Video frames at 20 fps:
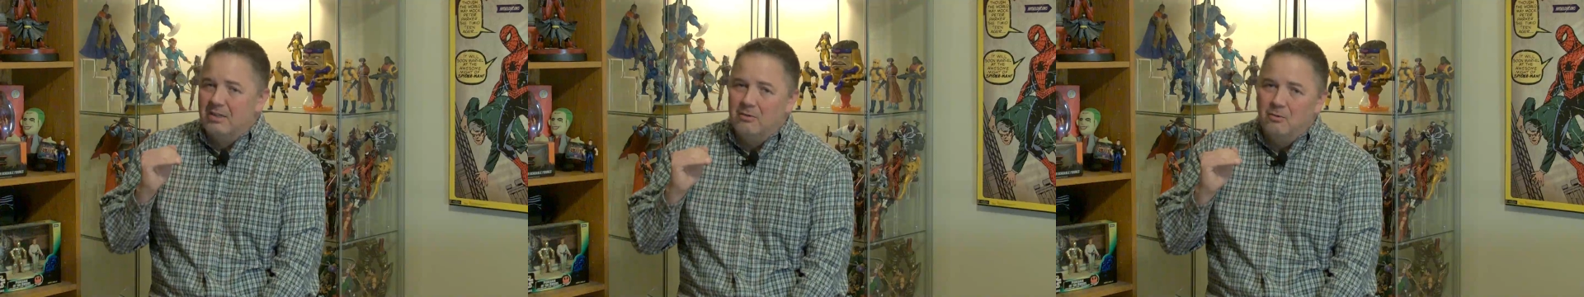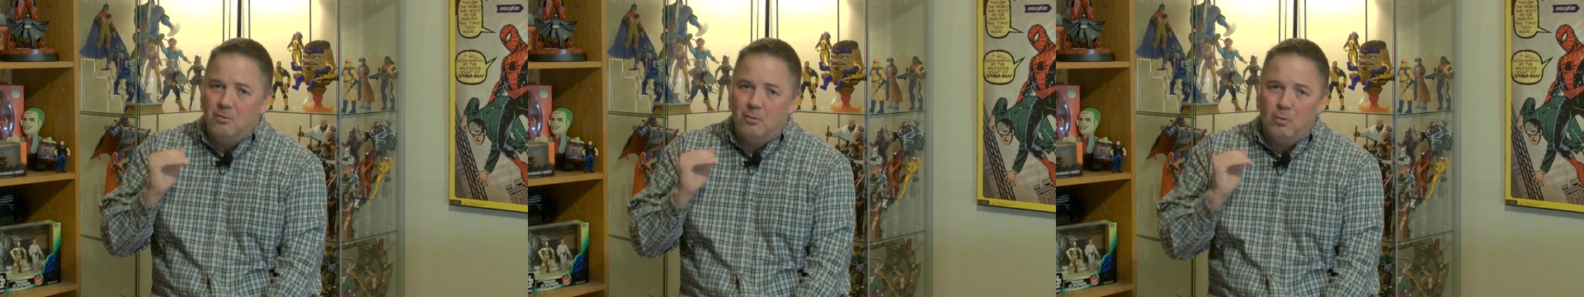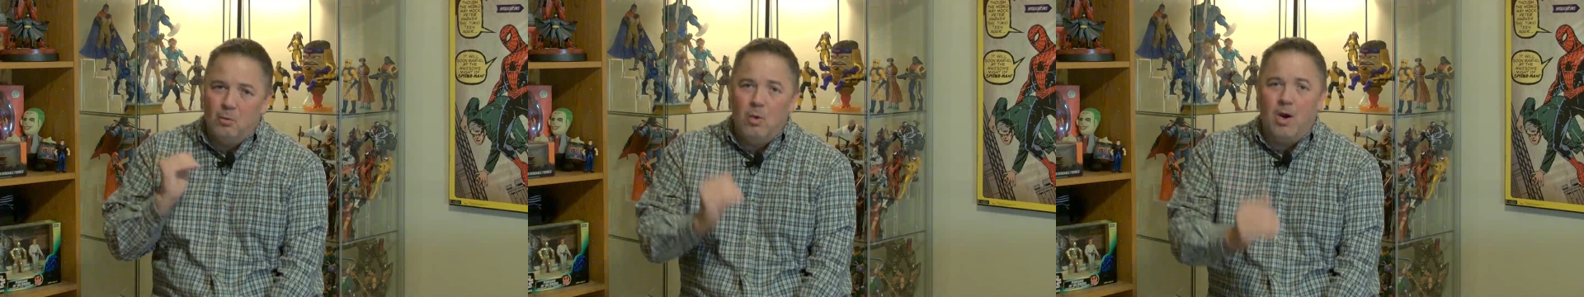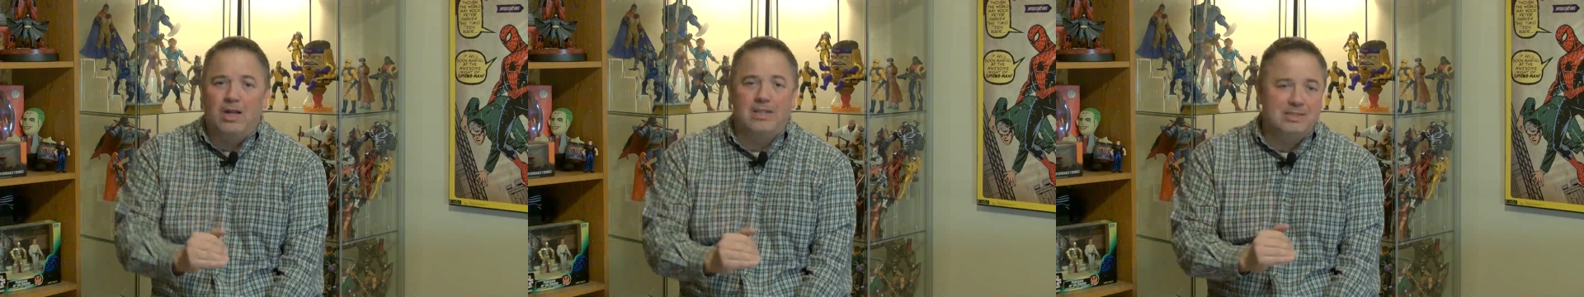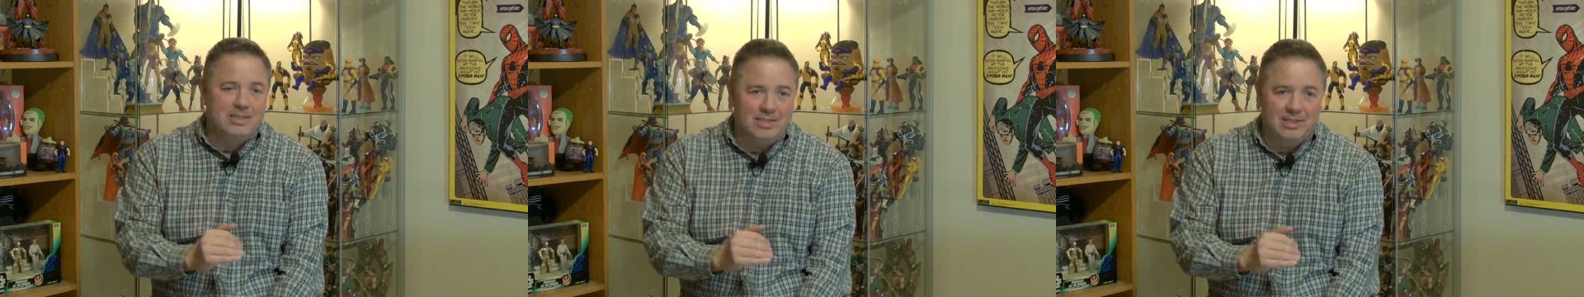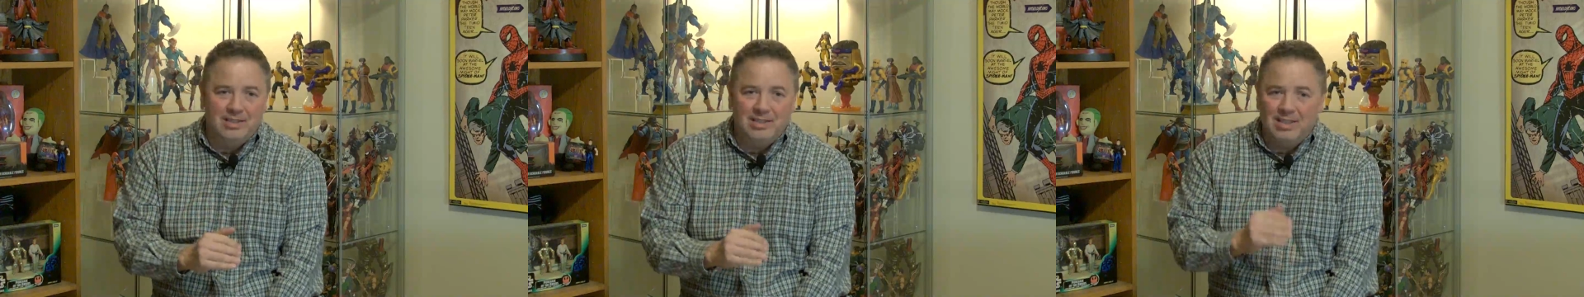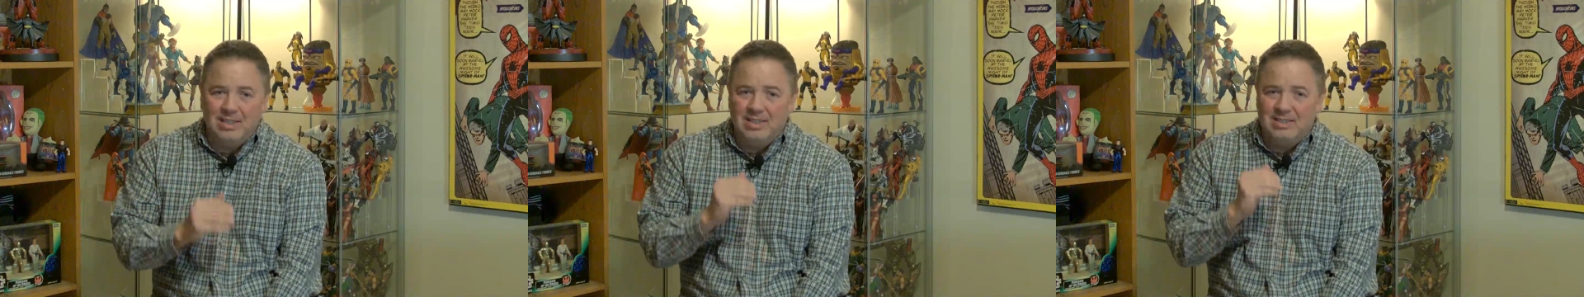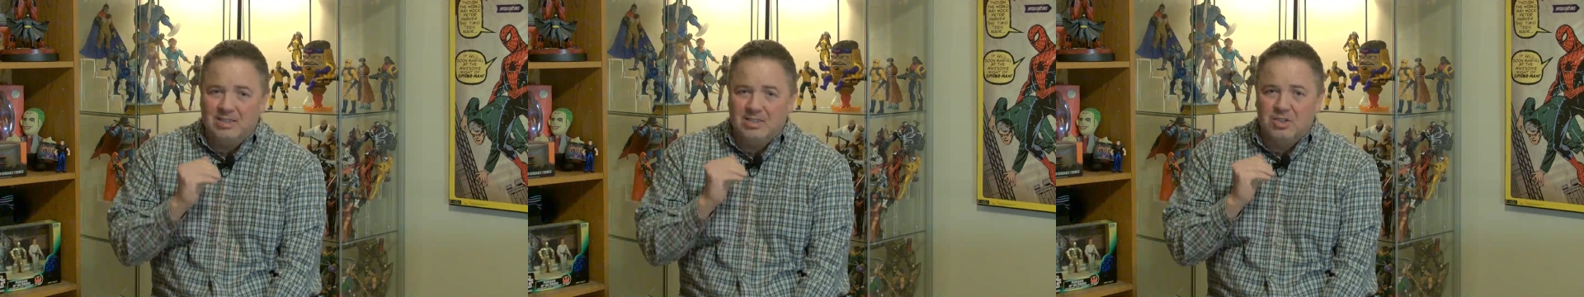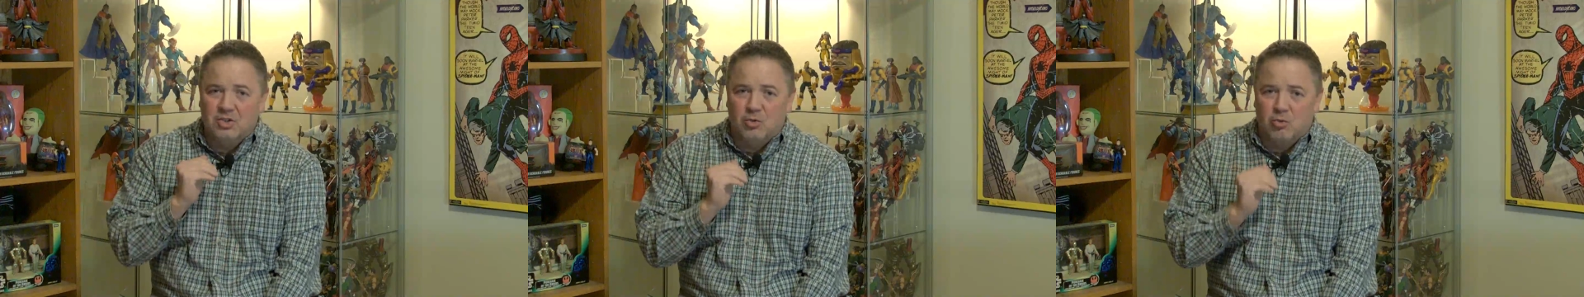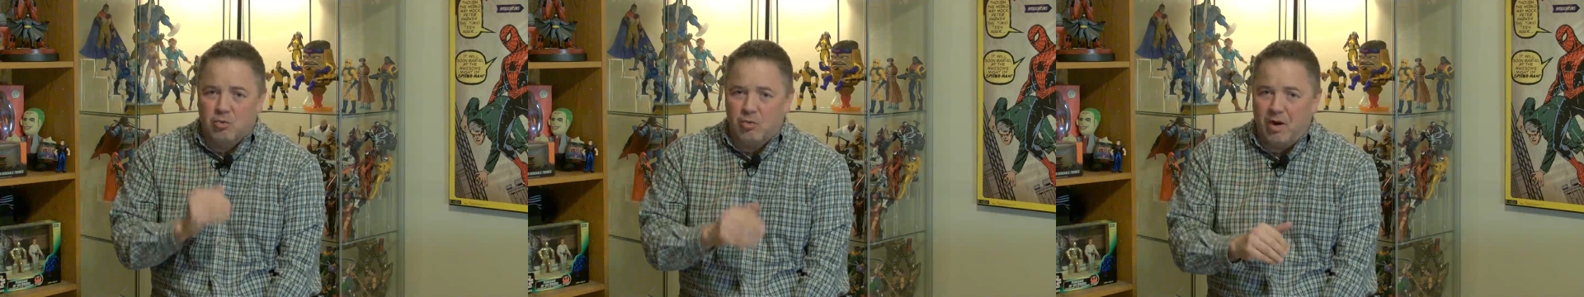watch it. It's
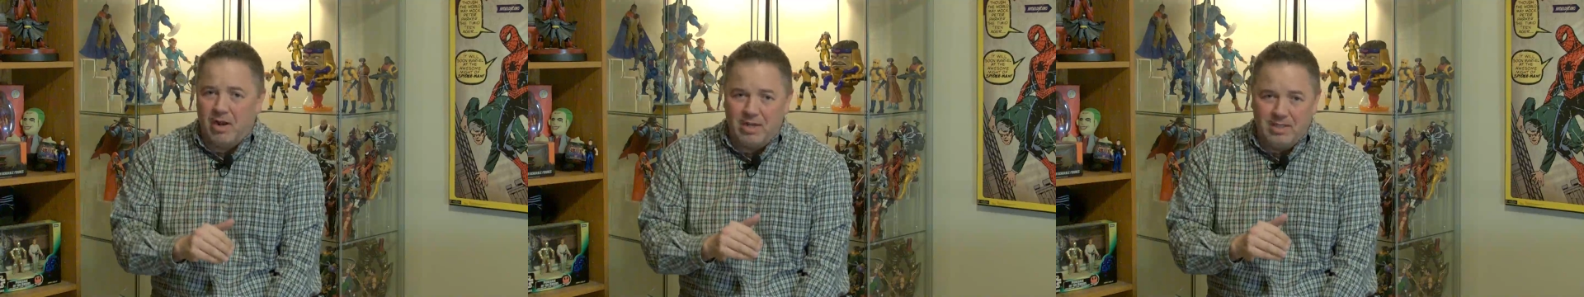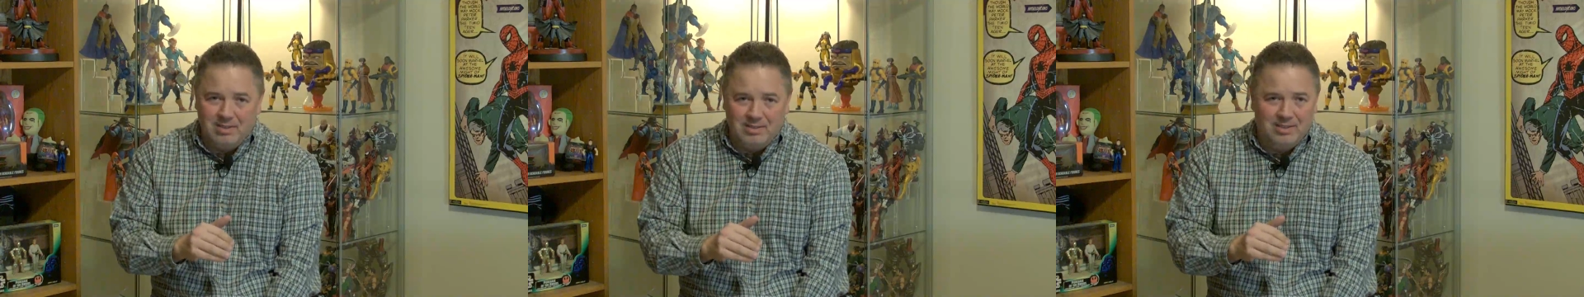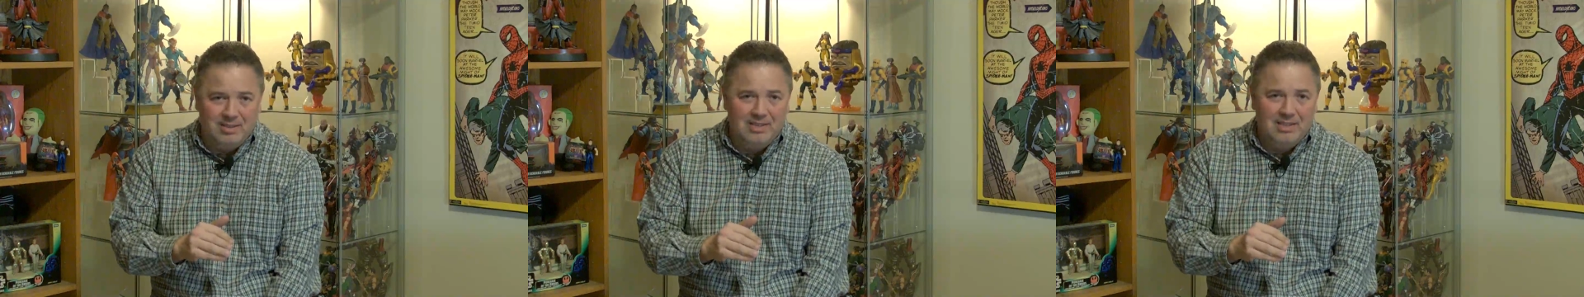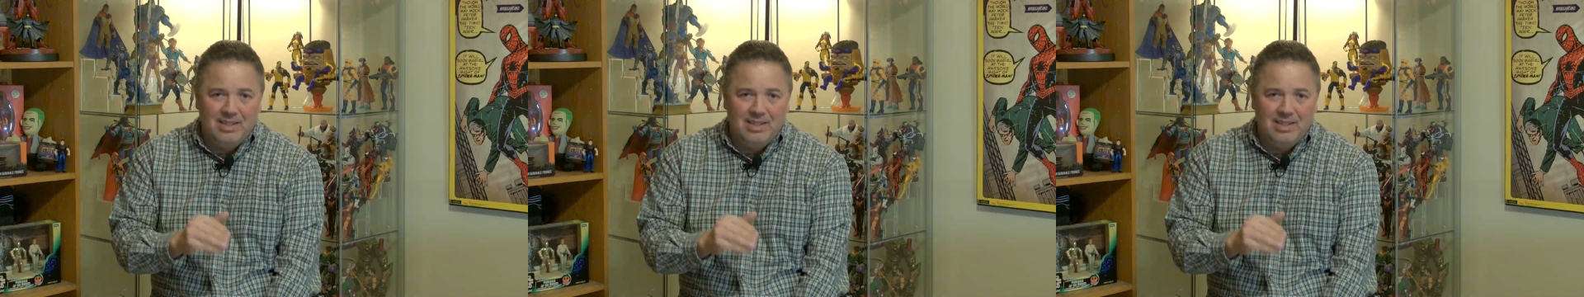great.